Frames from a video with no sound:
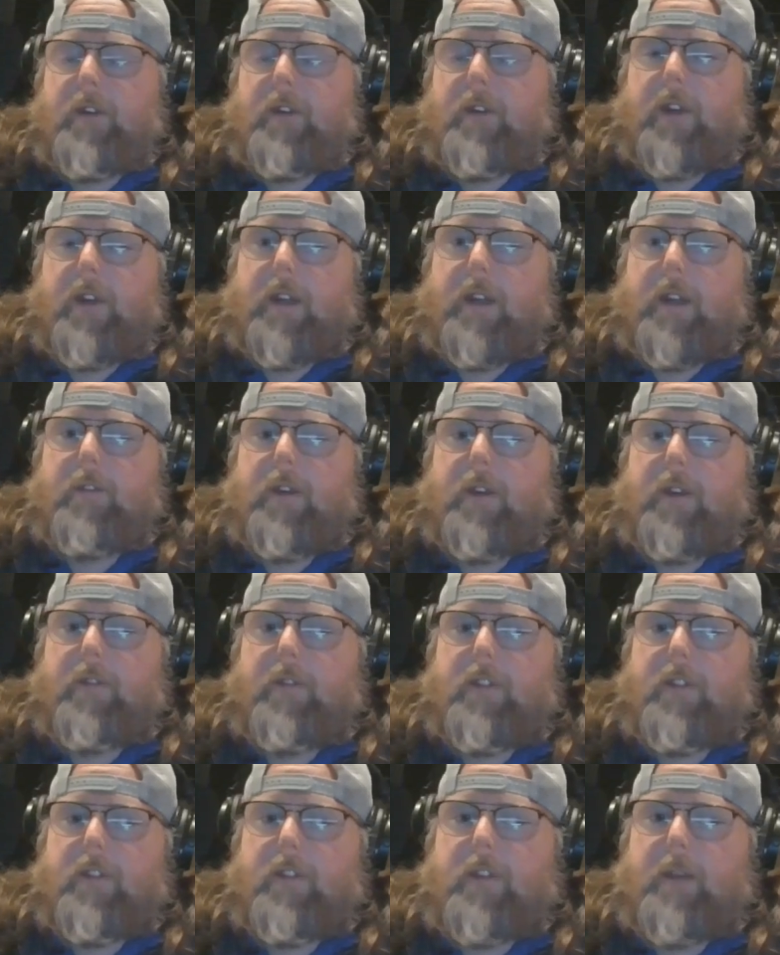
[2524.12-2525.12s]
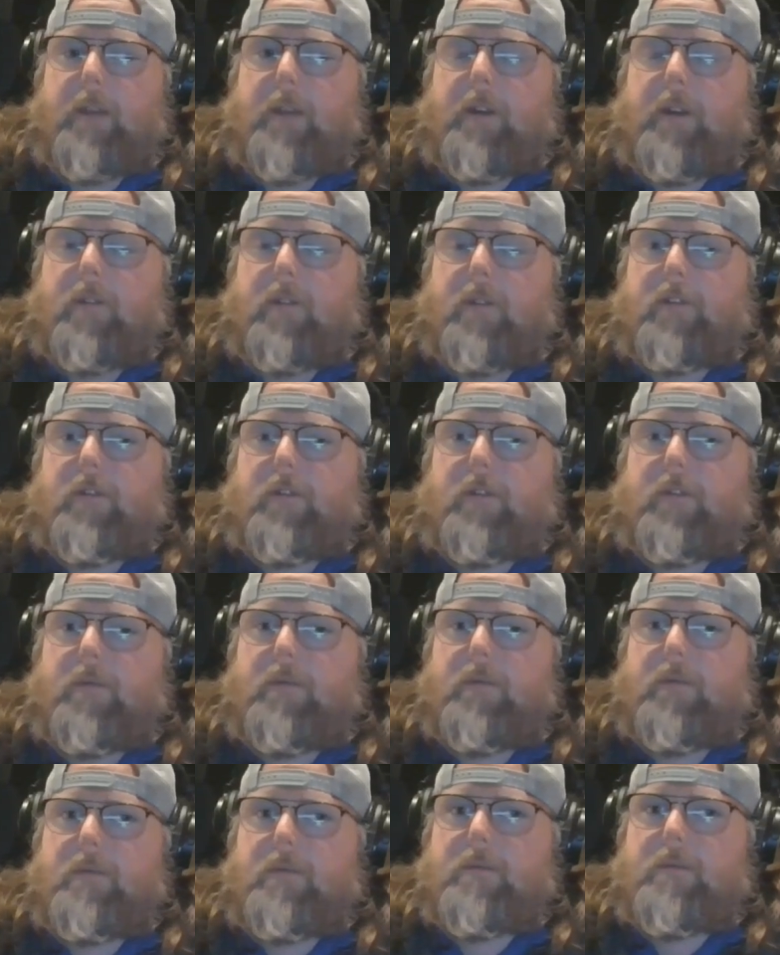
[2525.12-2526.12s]
like if the snap counts
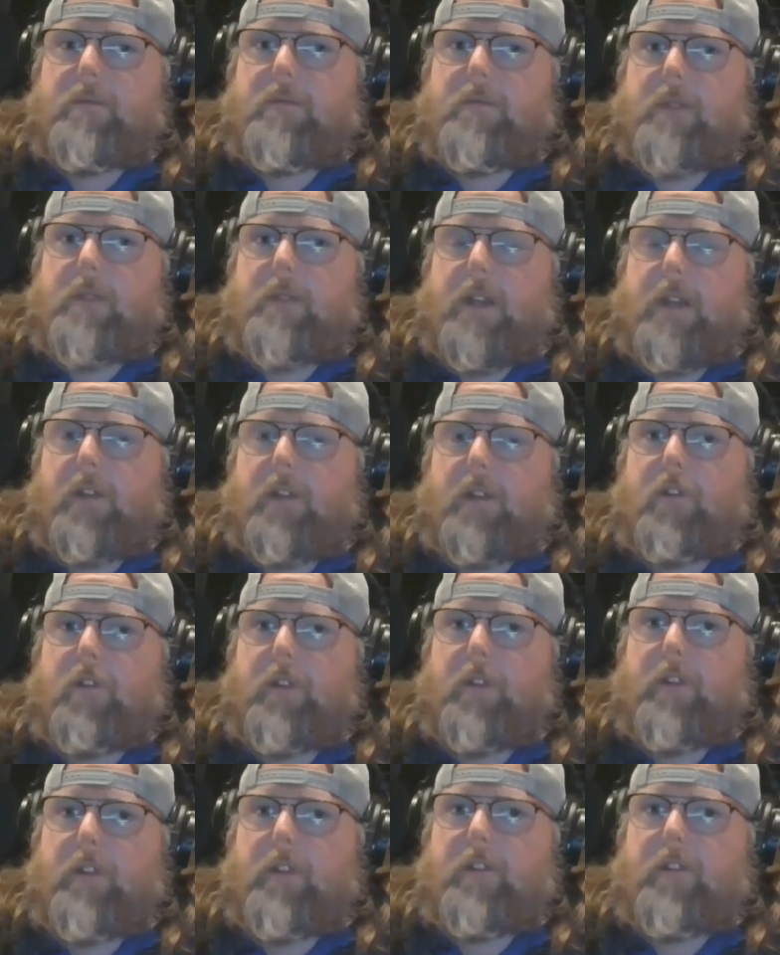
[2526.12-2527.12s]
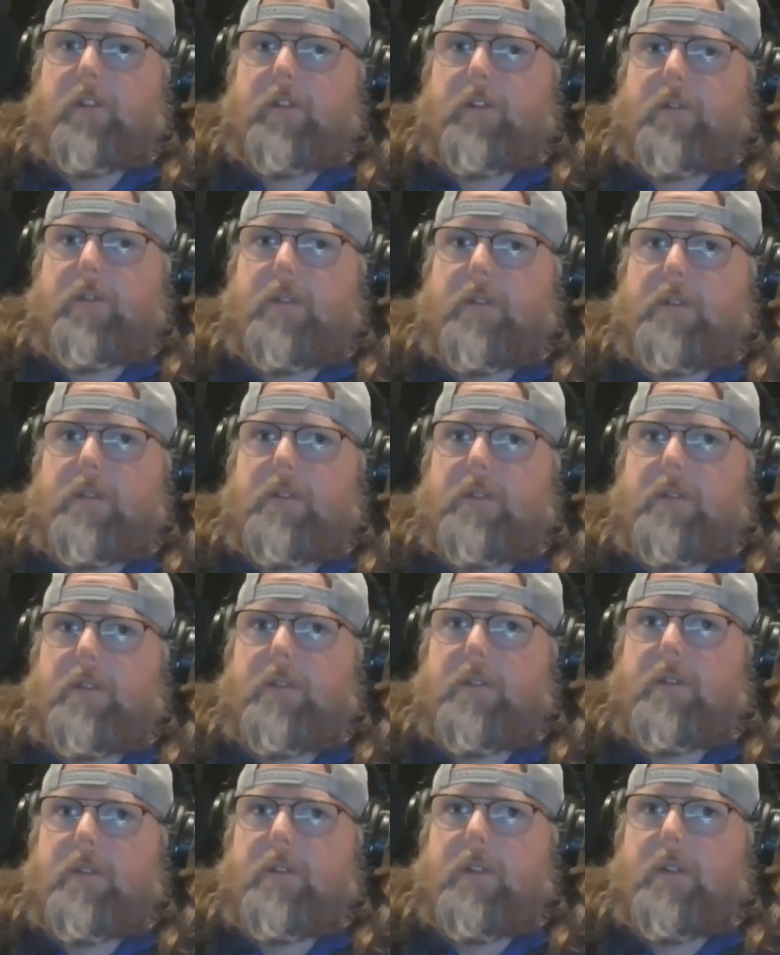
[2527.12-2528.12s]
increase,
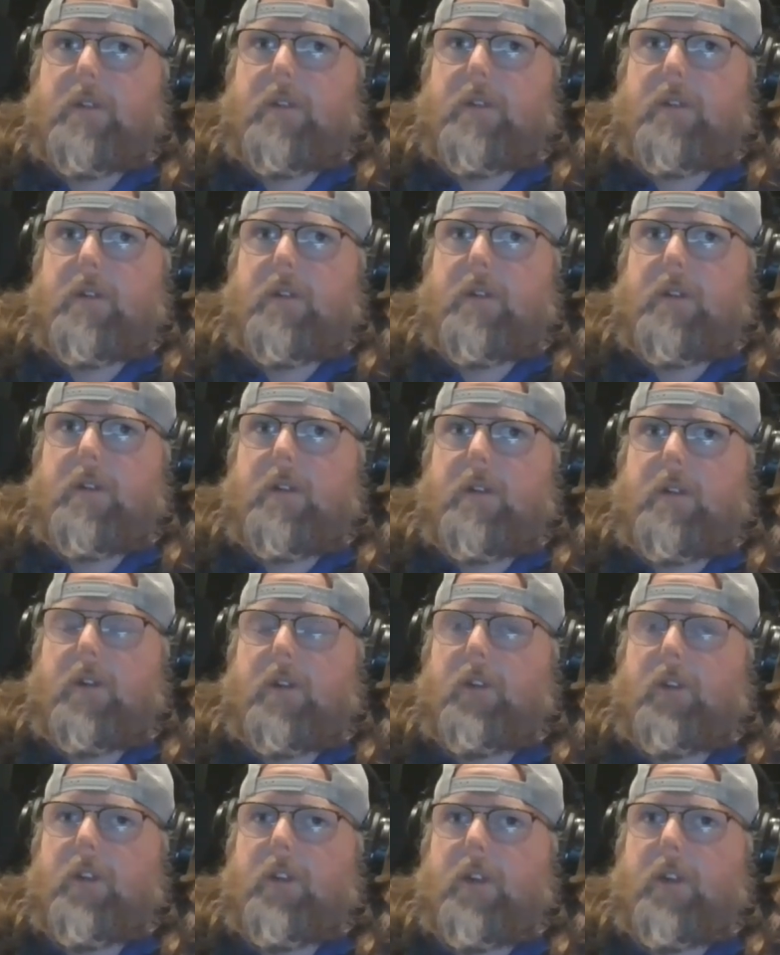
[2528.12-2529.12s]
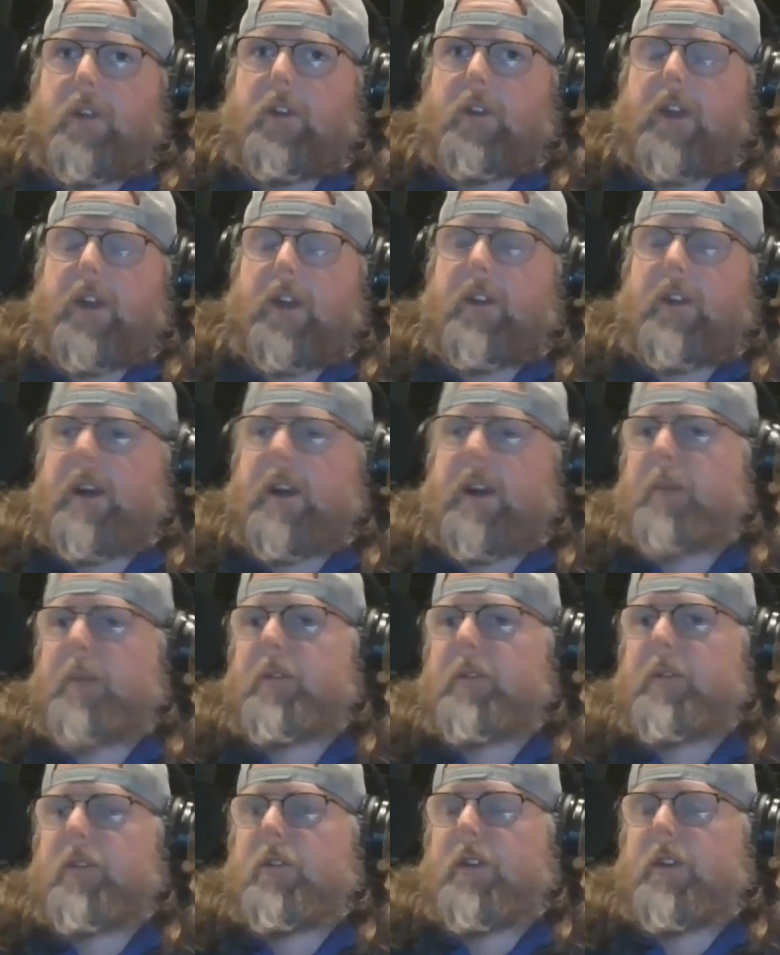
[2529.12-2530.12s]
he'll take that
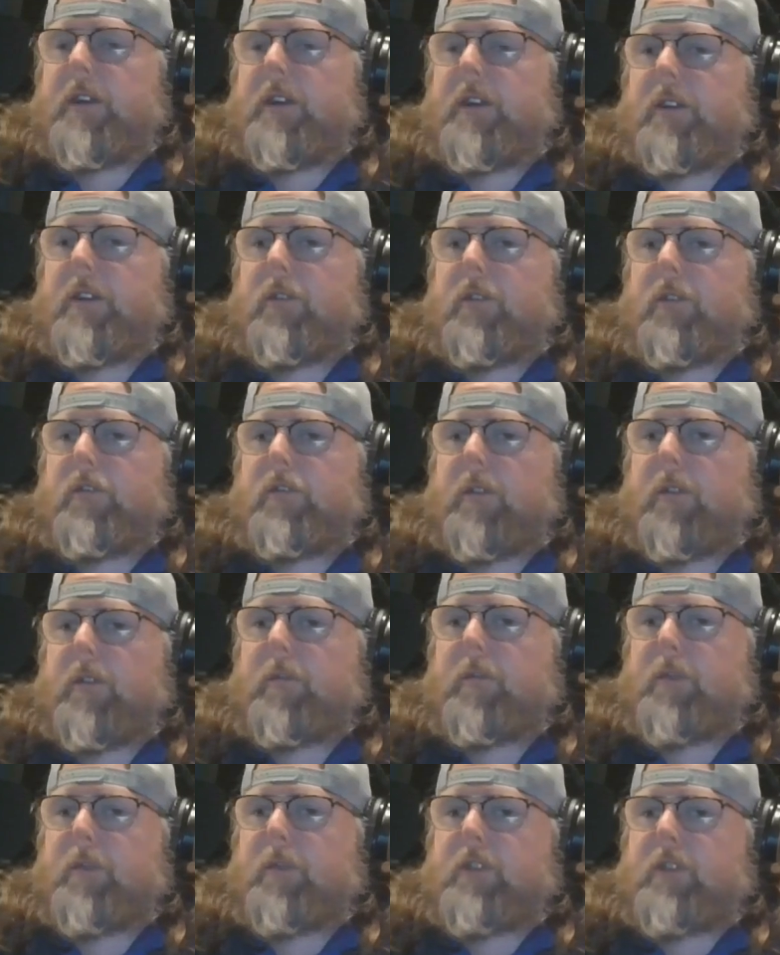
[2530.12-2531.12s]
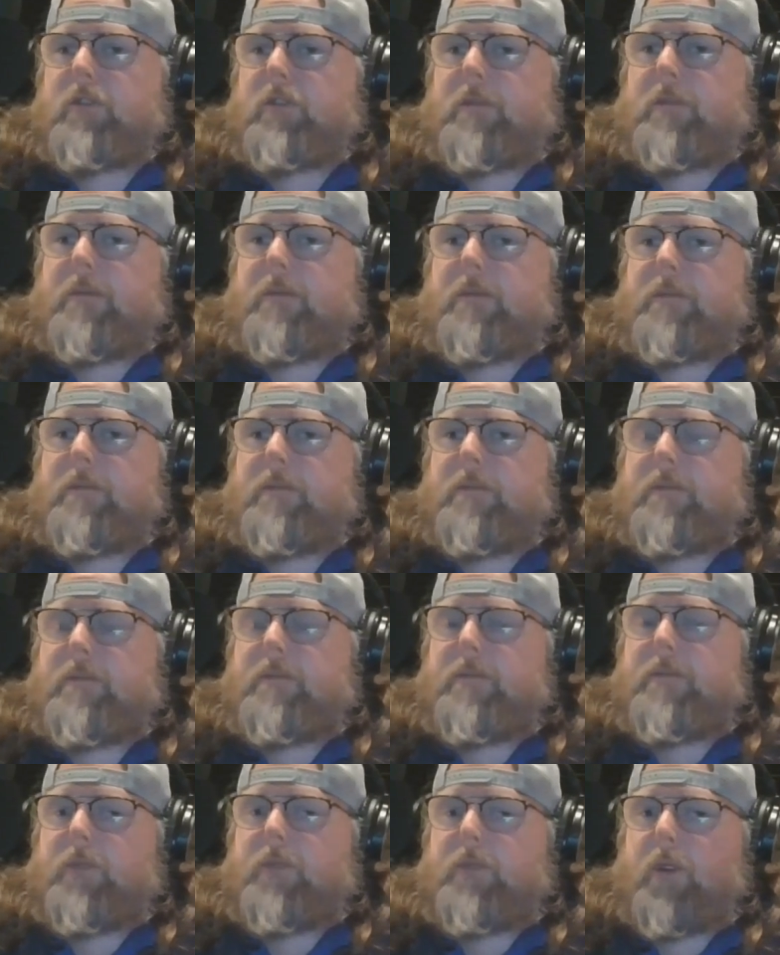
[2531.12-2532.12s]
opportunity and do something special.
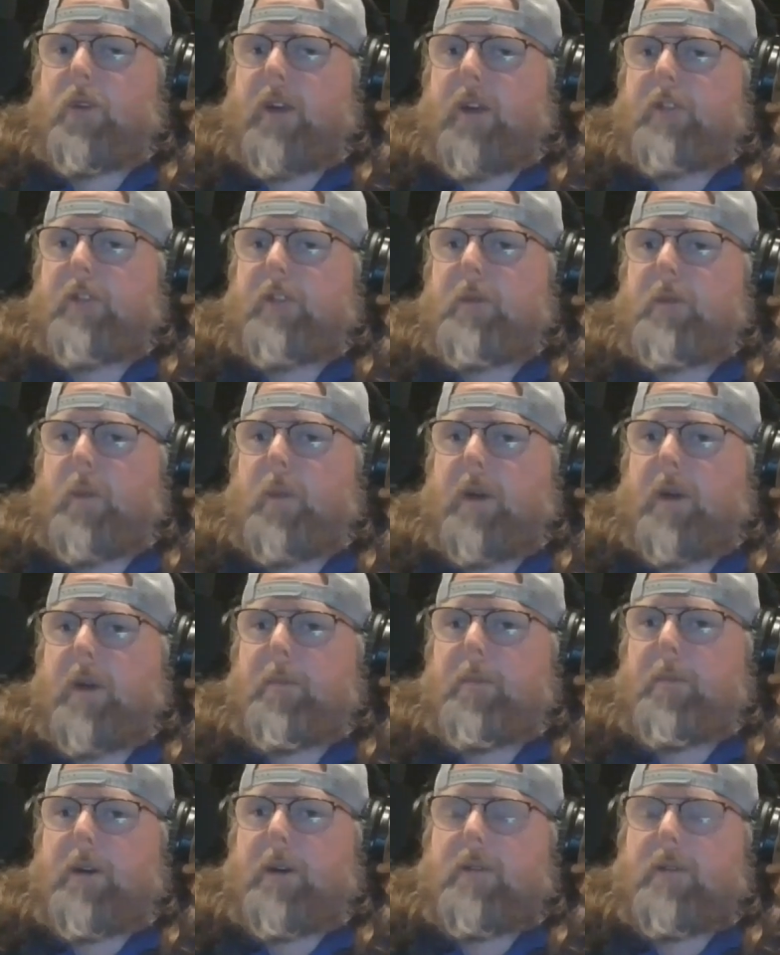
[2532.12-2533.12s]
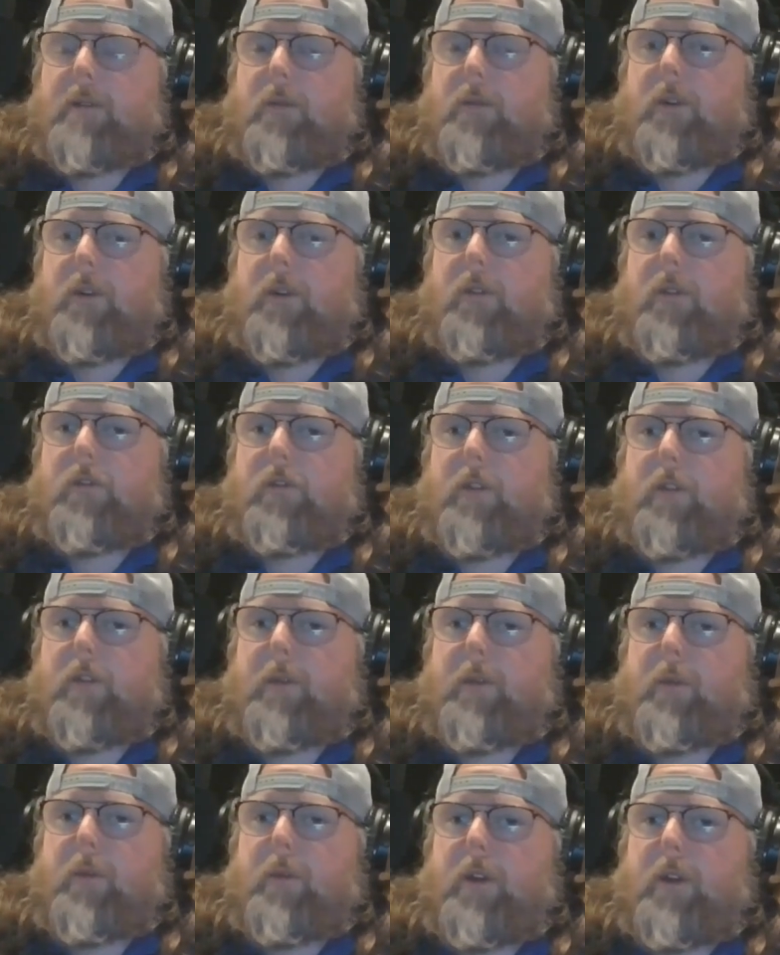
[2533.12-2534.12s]
Don't ask me what, but who knows? I
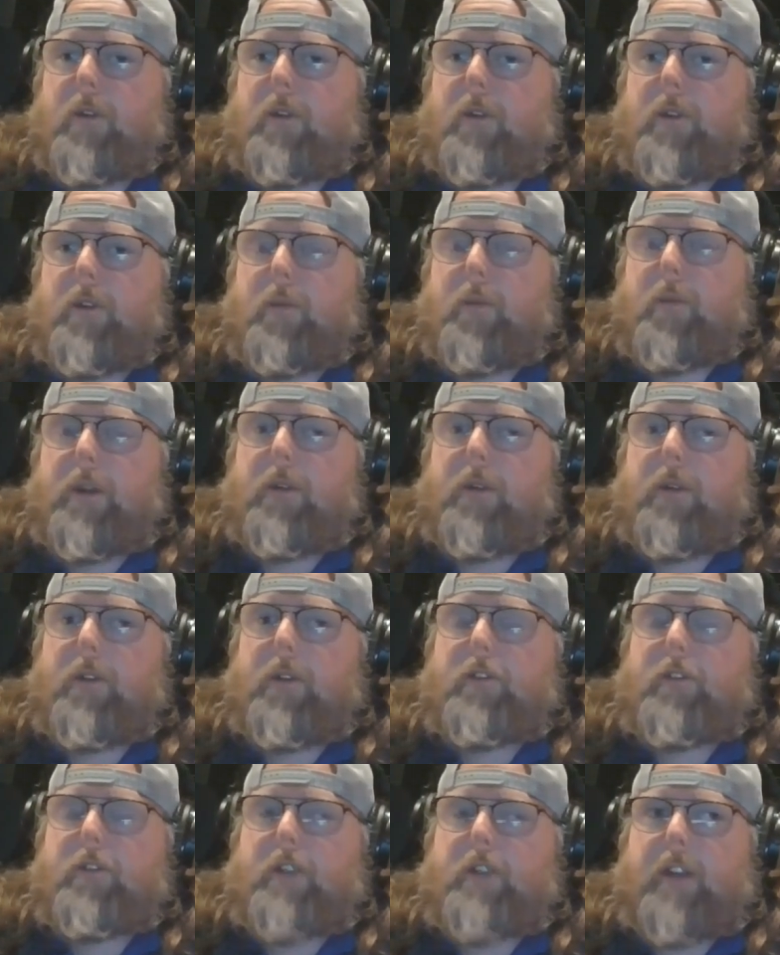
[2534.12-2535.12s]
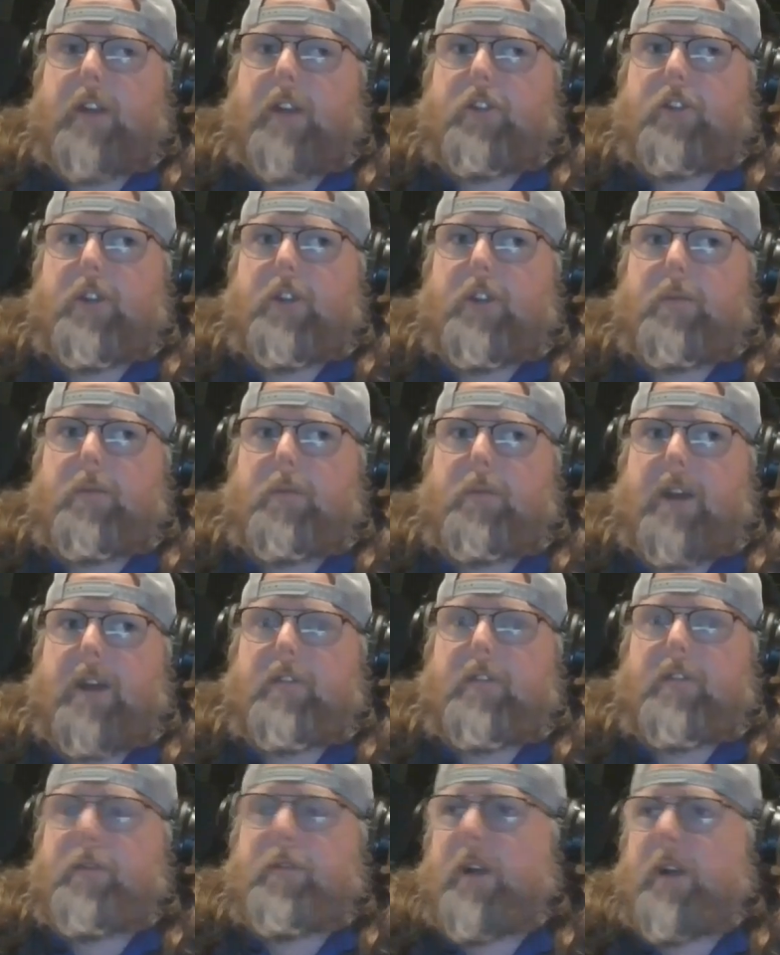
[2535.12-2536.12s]
mean, we know the stat sheet: pass
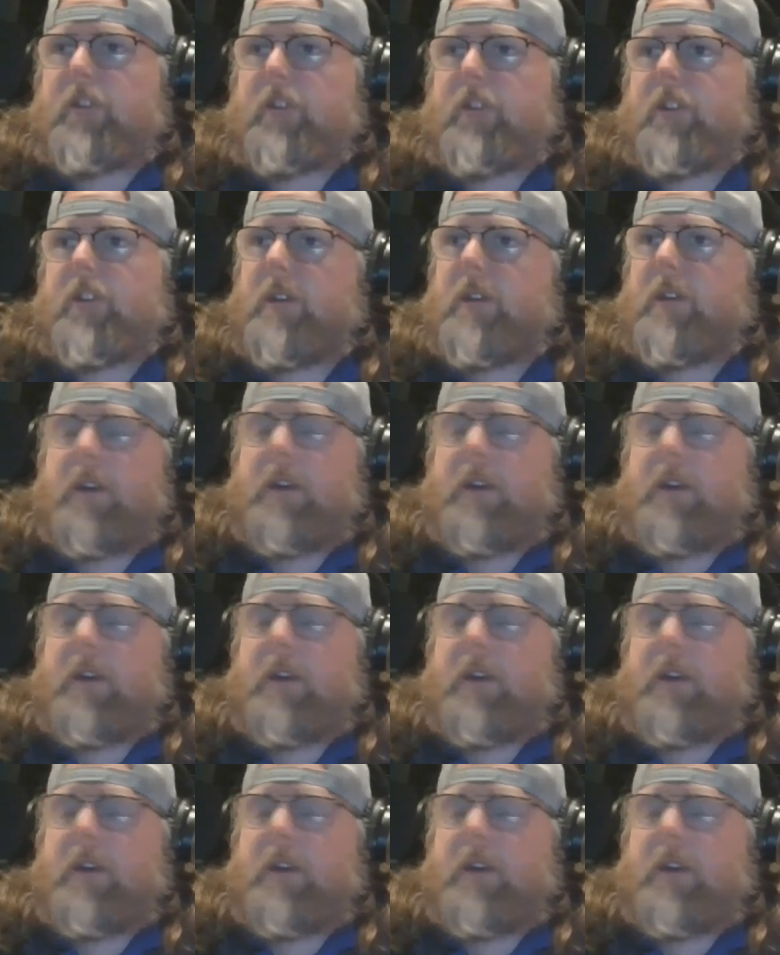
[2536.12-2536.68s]
deflection,